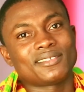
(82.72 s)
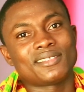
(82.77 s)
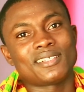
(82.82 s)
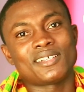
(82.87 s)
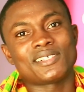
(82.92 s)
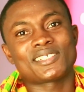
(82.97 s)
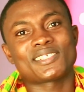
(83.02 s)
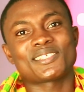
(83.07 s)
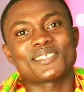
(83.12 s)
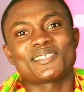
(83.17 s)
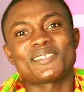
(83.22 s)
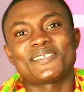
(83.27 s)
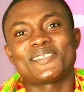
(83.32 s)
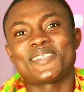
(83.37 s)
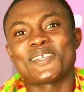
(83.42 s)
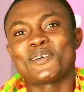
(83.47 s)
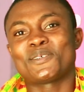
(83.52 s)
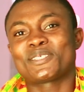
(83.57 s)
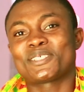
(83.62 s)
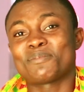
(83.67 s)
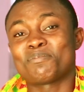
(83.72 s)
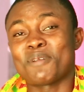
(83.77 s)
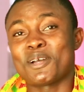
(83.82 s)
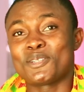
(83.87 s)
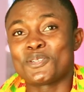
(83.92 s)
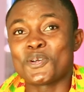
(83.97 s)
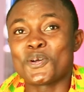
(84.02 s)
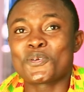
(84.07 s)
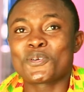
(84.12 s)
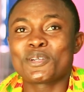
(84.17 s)
Nelson
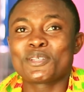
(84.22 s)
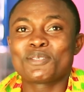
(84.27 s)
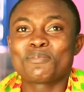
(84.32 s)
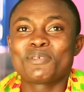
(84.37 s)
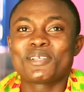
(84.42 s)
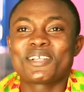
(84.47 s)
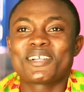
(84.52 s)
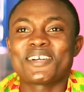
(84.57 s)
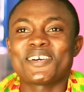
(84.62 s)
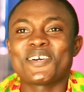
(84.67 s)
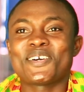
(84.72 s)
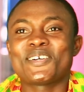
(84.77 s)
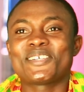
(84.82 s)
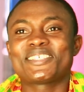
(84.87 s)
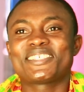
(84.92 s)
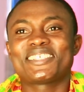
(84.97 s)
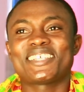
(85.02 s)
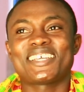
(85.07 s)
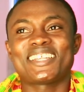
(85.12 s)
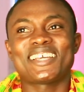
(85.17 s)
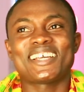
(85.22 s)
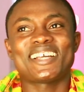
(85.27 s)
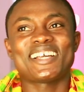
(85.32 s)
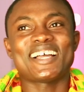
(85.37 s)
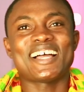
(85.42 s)
Manoro is because that